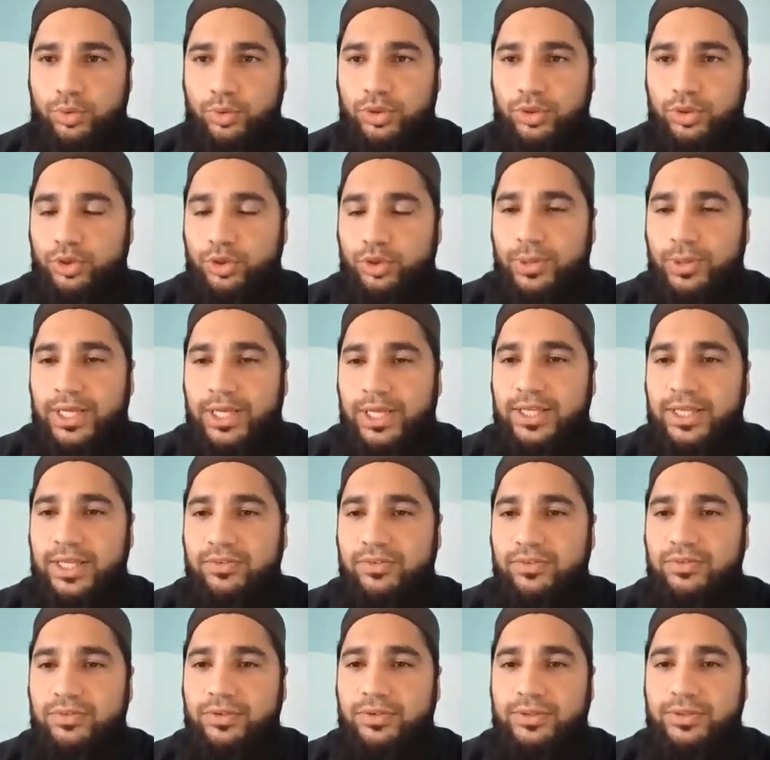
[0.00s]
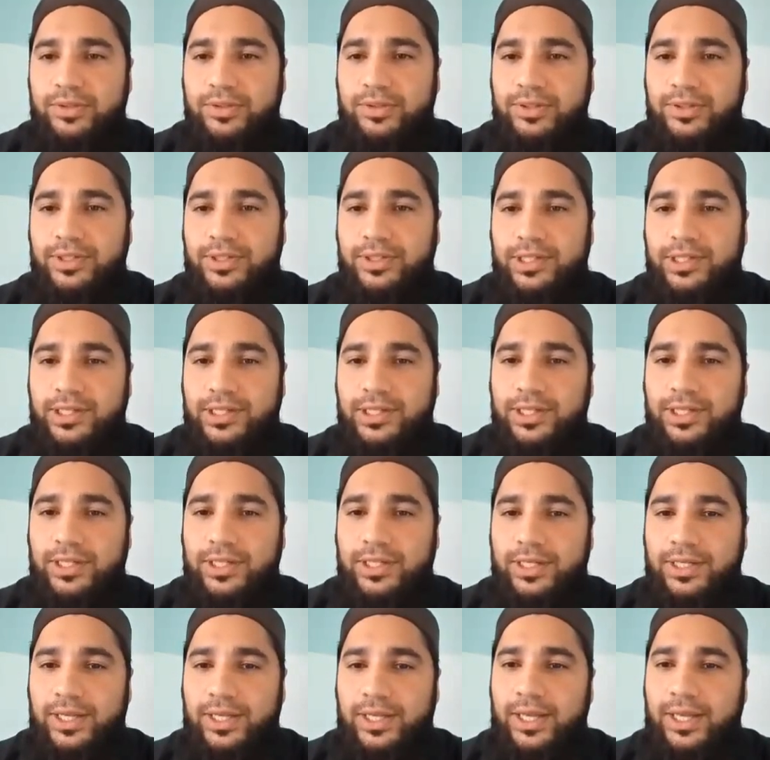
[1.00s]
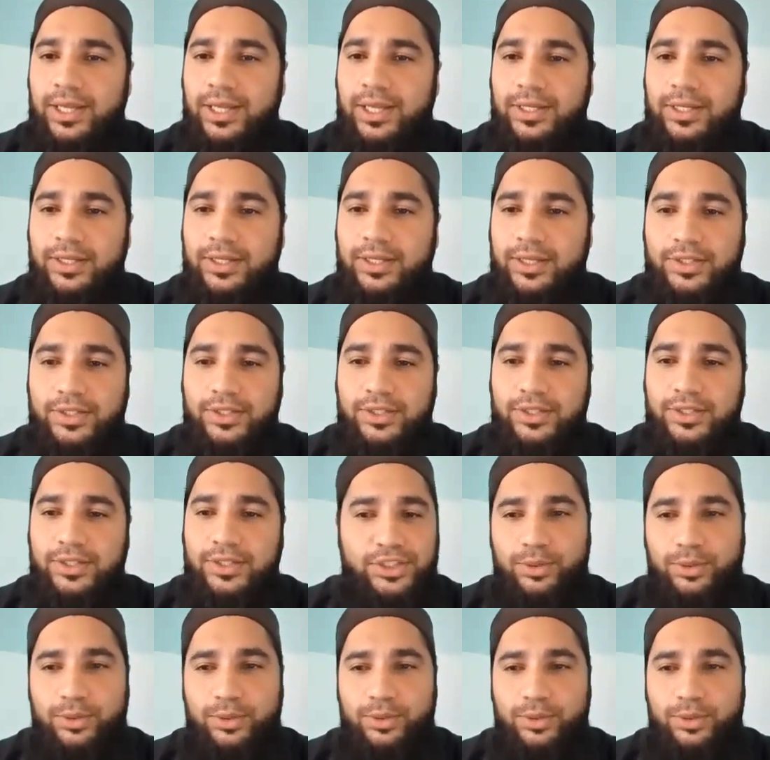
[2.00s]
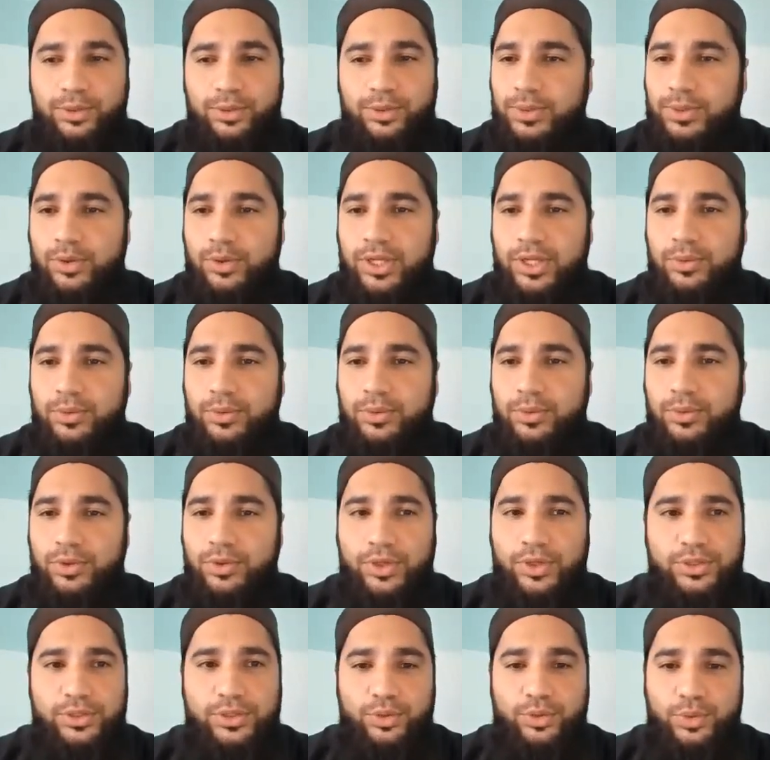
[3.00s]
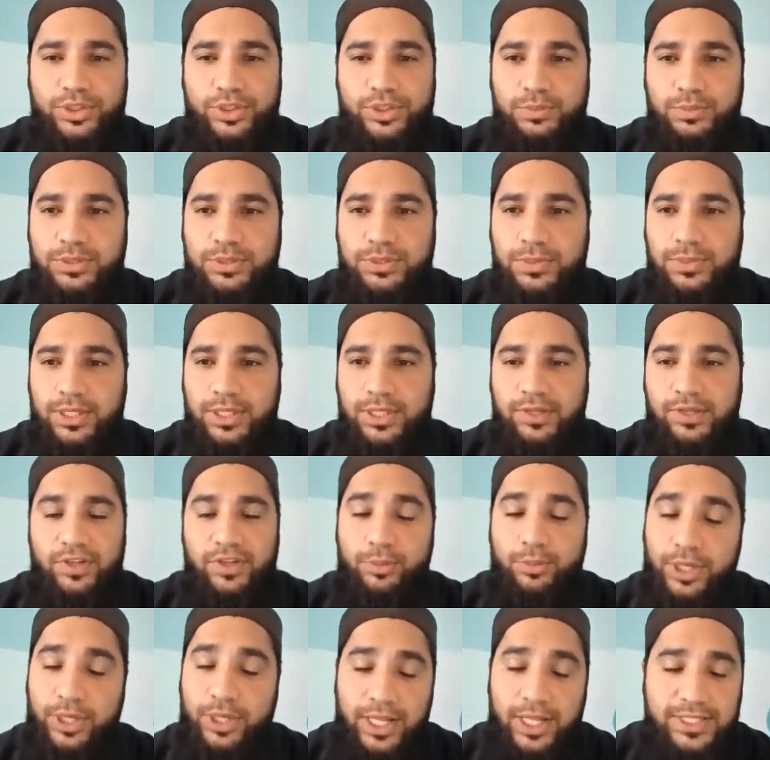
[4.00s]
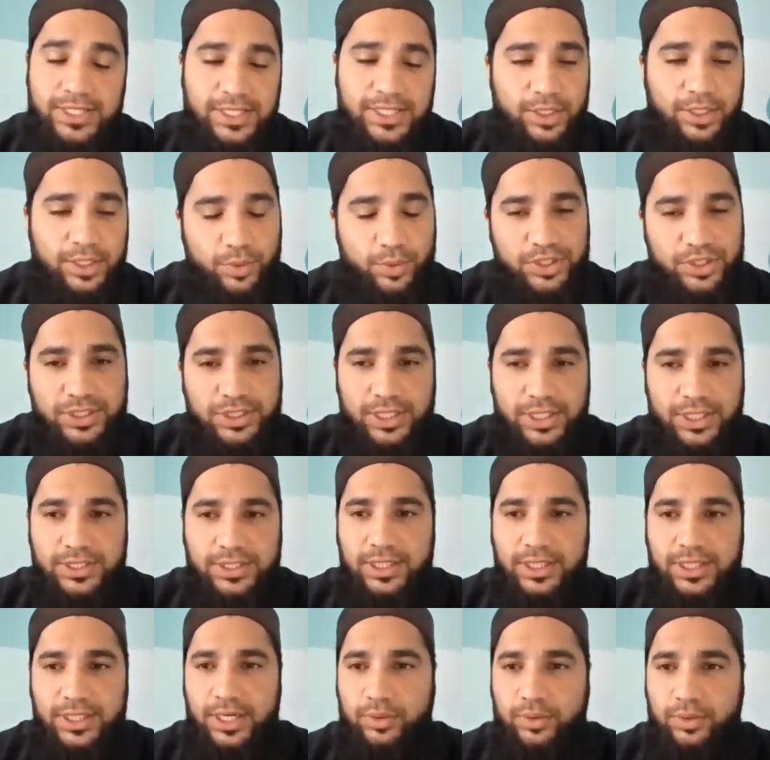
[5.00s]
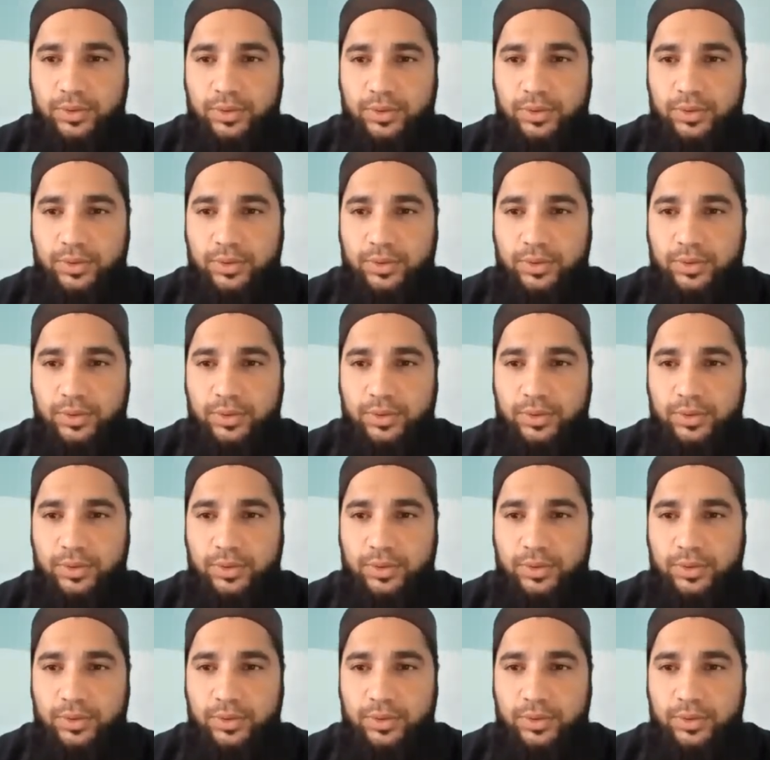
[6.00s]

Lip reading: You may leave, and Irshad, you may go ahead with asking a question. Bismillah. If anybody else has any questions, I'll stick around.